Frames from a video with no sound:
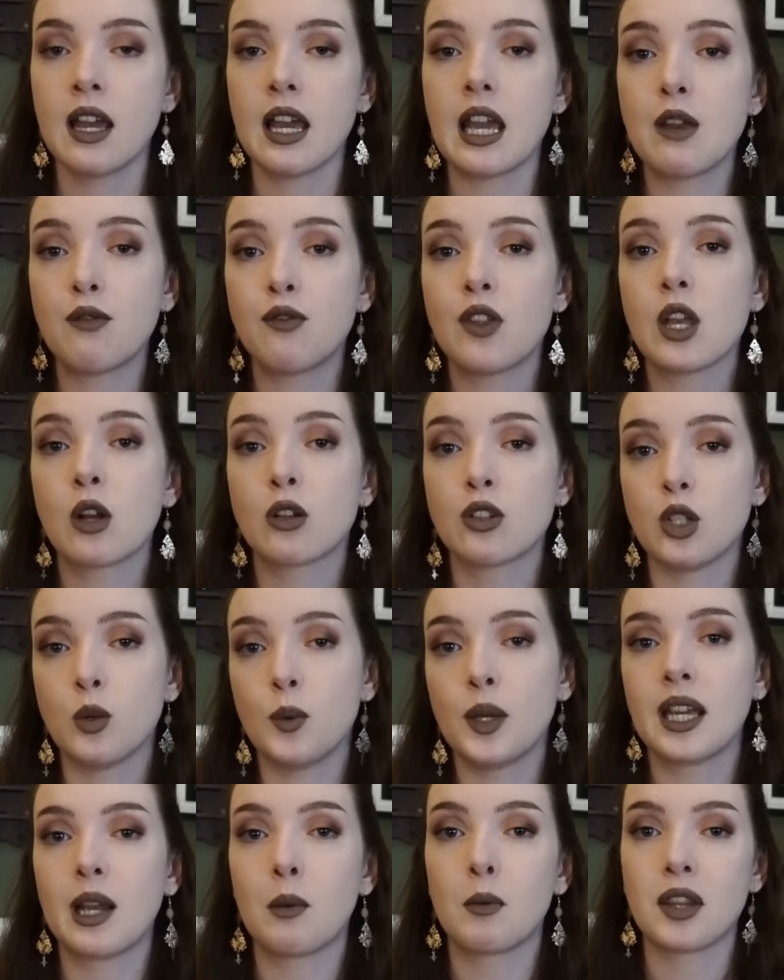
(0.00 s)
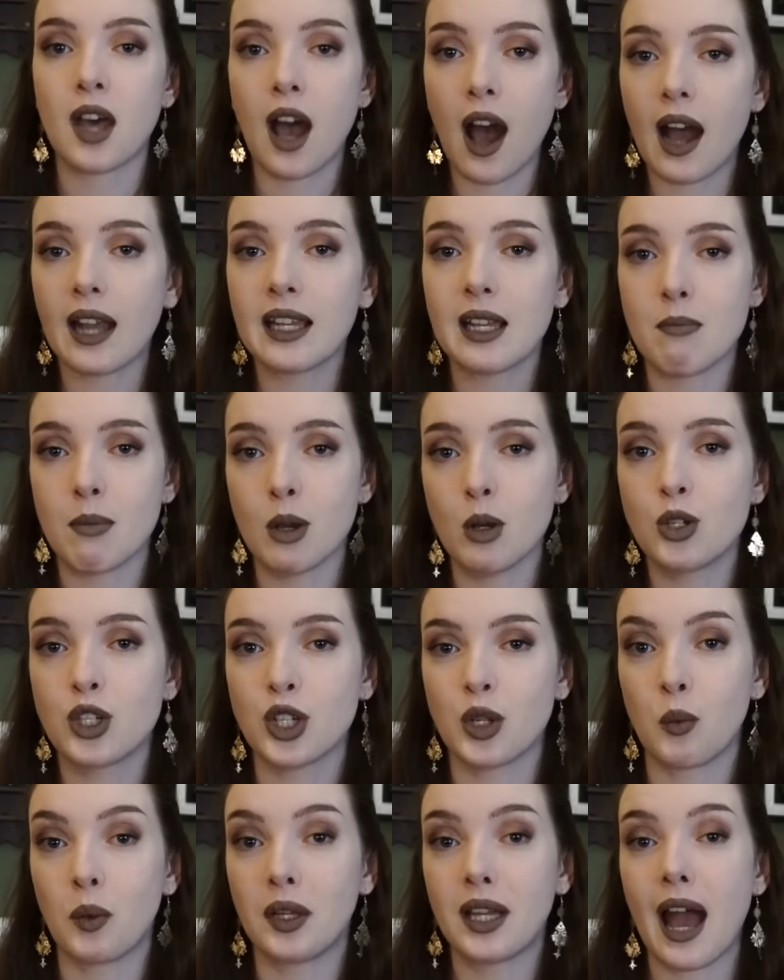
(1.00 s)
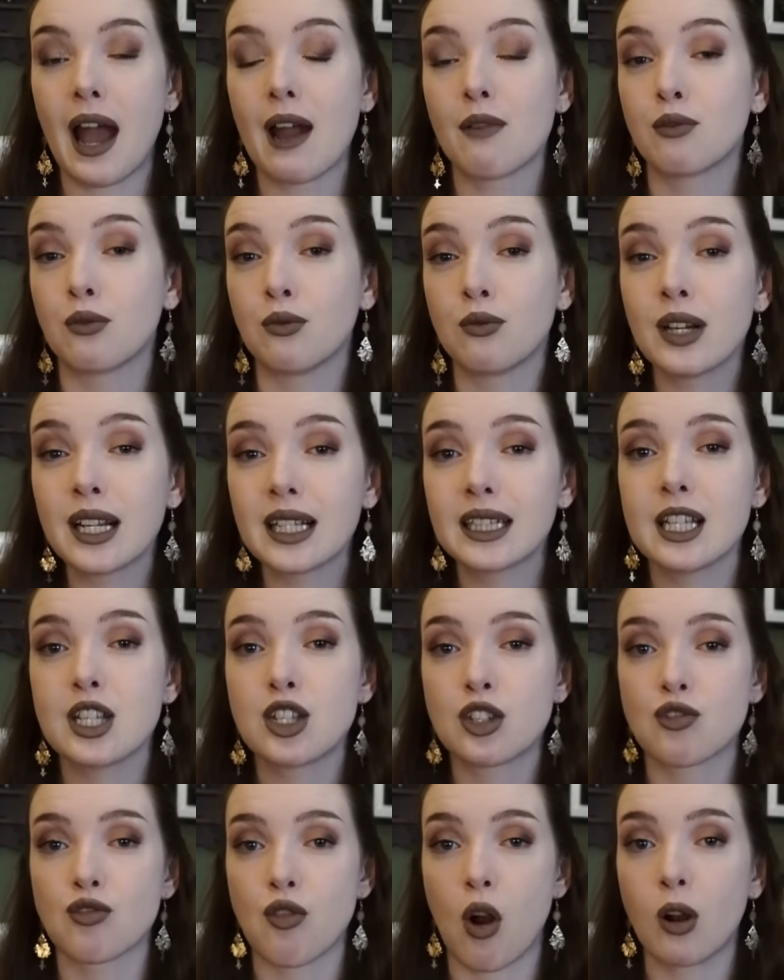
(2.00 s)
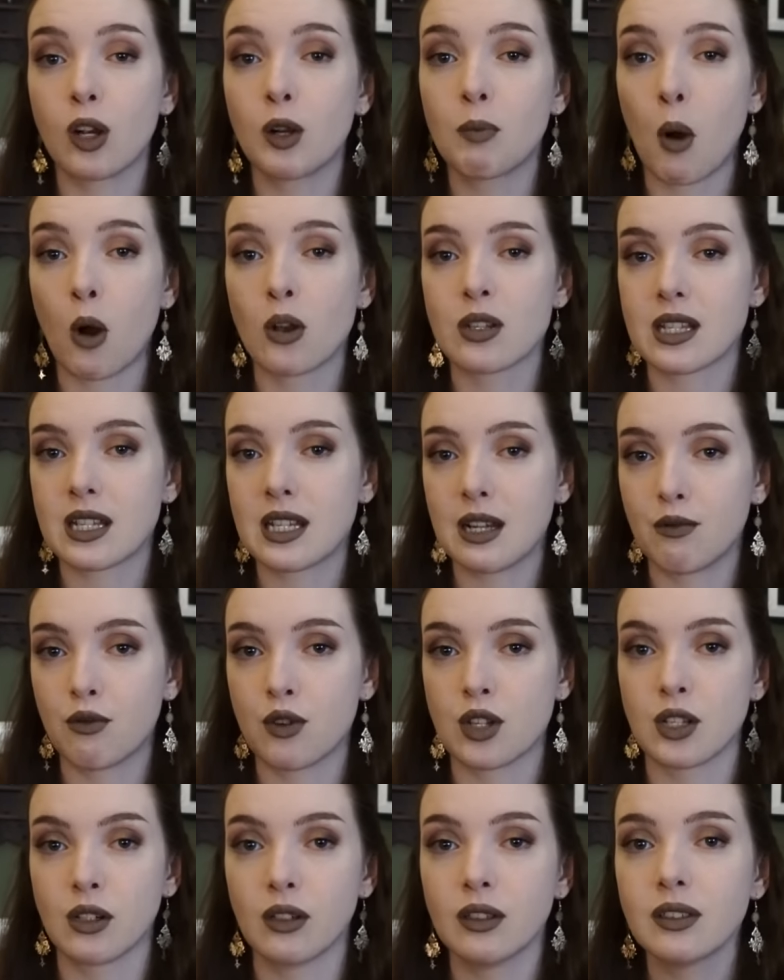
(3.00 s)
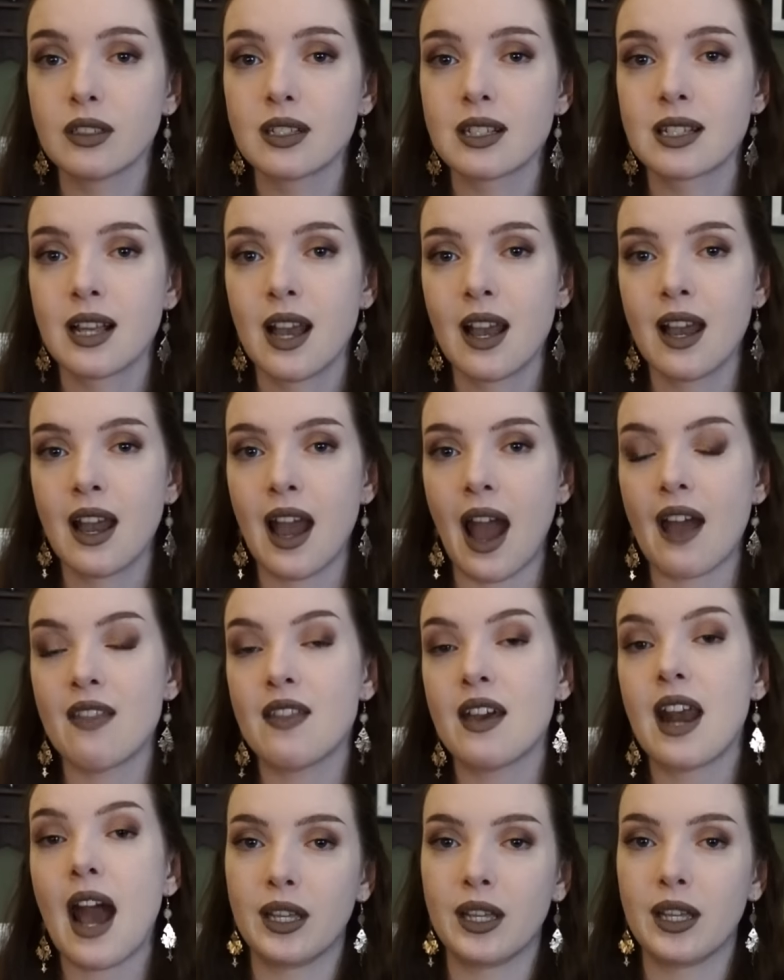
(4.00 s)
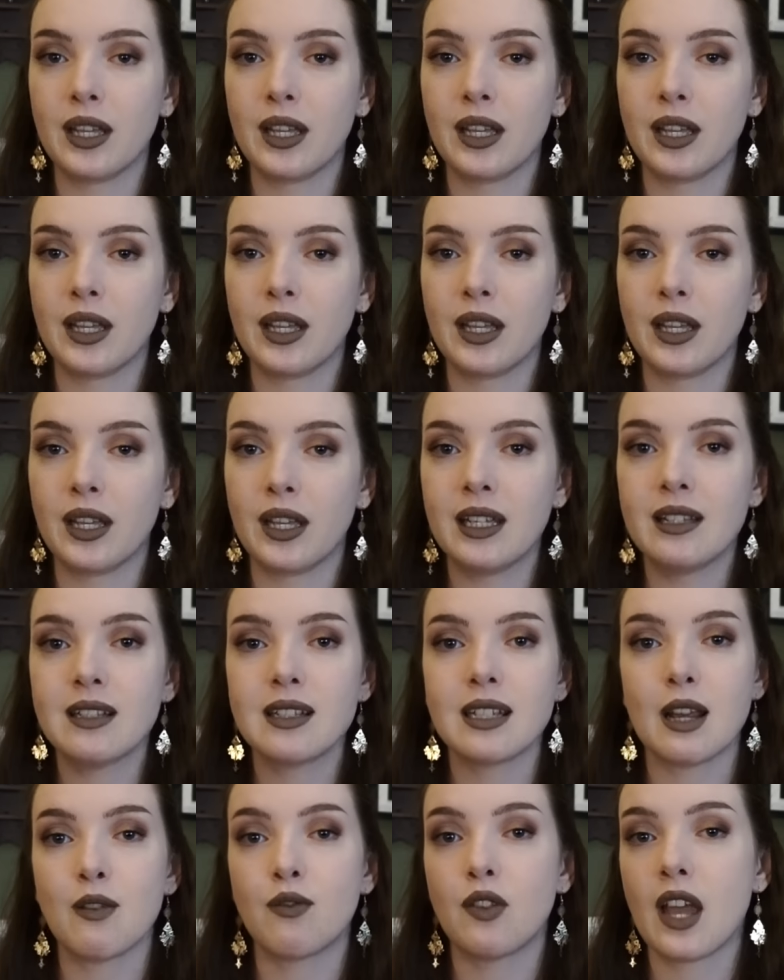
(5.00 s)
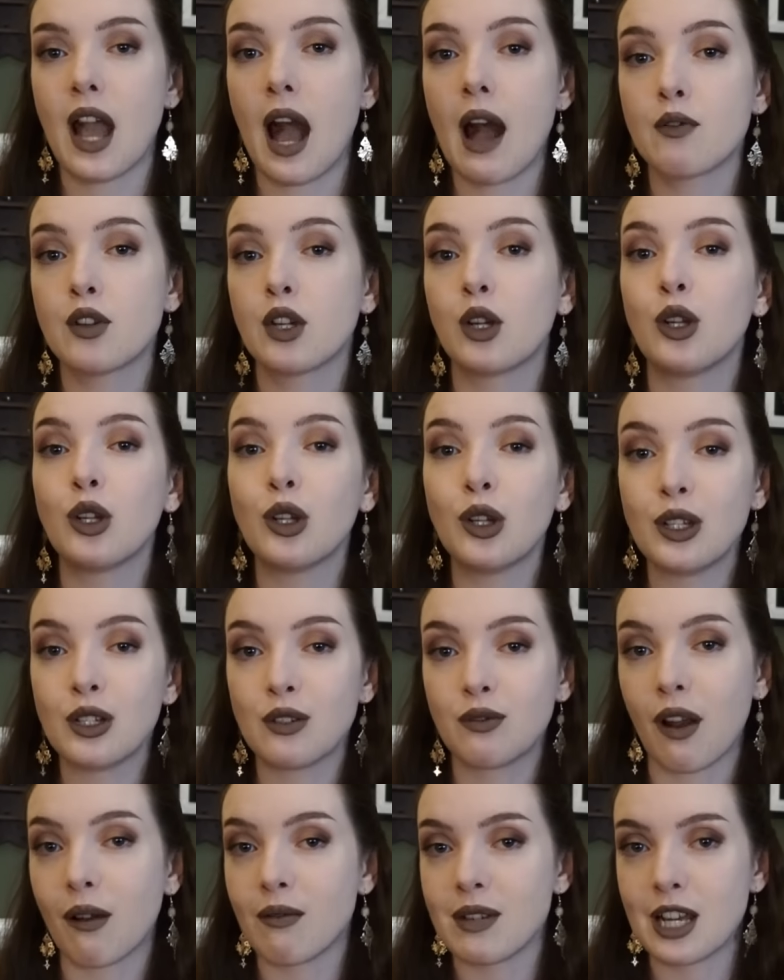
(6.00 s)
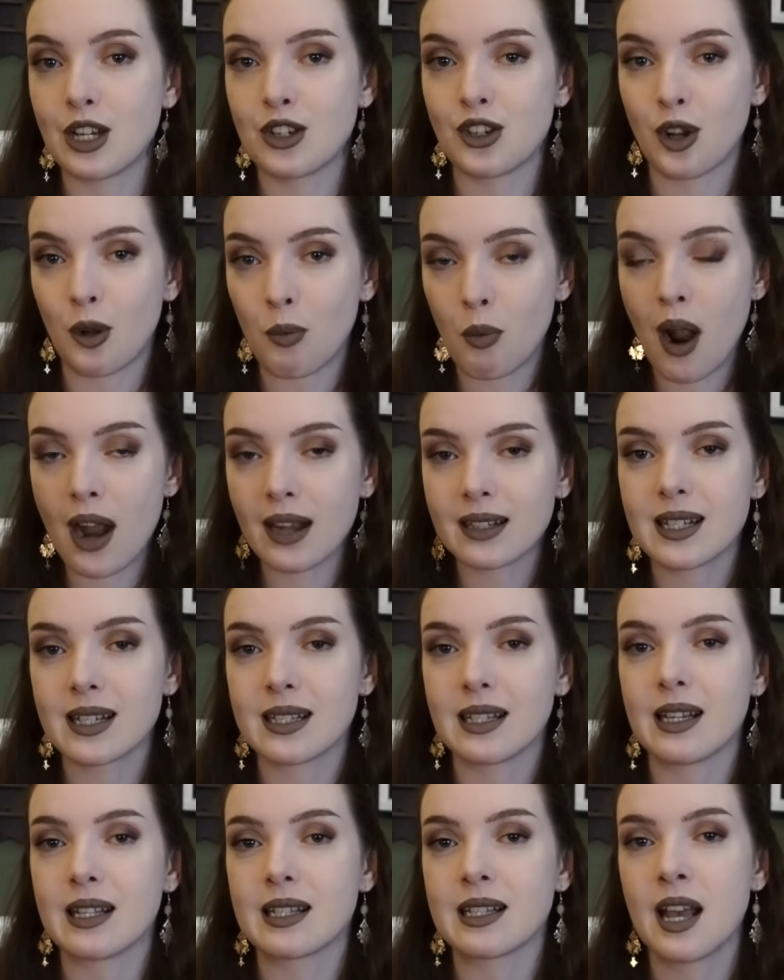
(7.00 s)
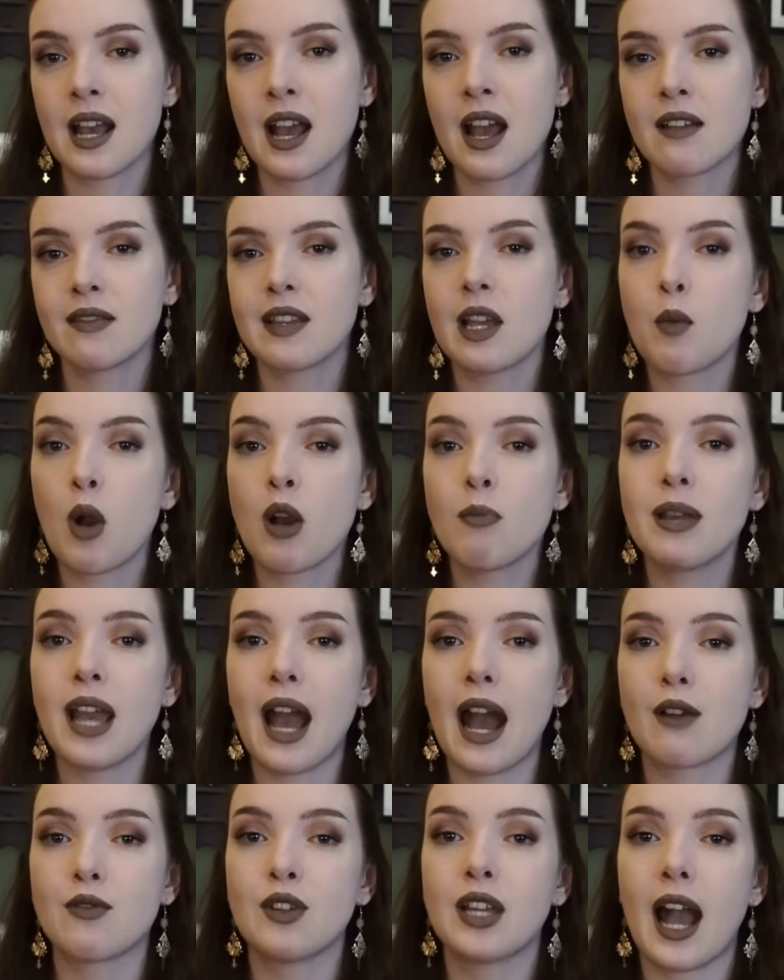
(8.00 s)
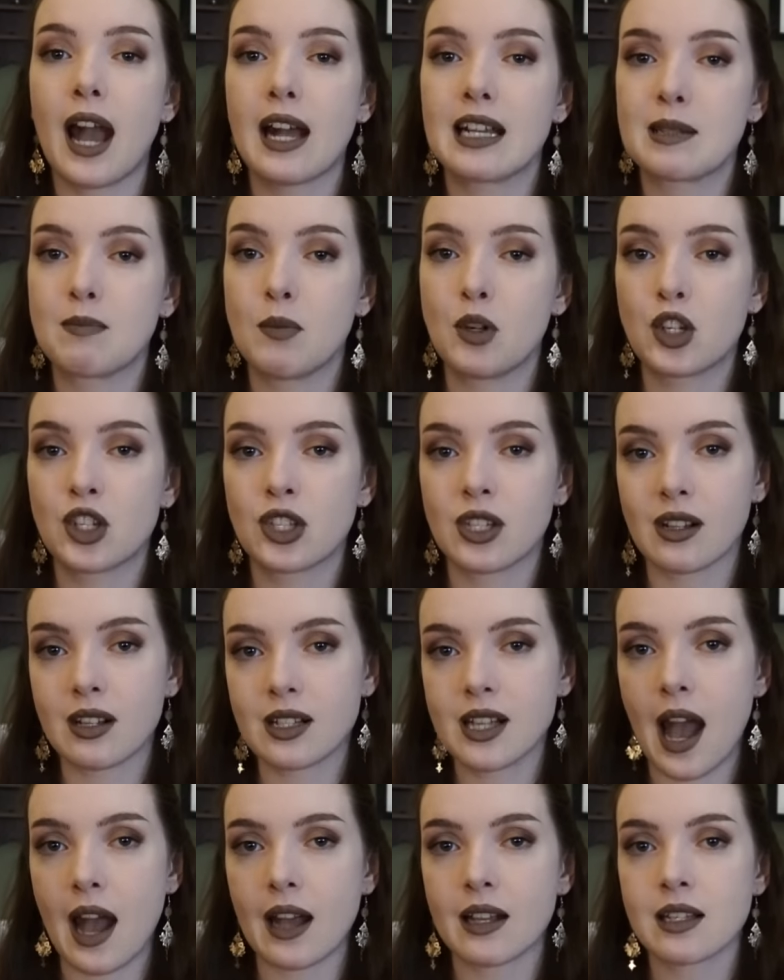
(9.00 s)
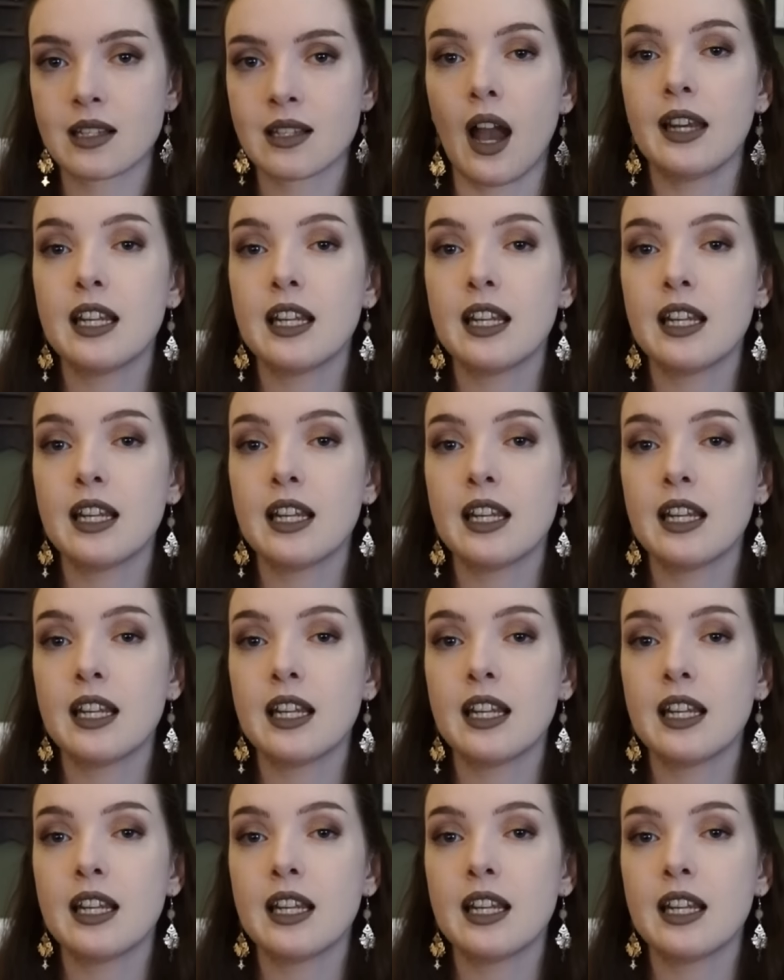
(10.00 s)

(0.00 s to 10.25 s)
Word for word: if they are doing it with high emotion, will have really strong positive results, and then after that point, if they haven't learned foundational practices, they won't be having as much success.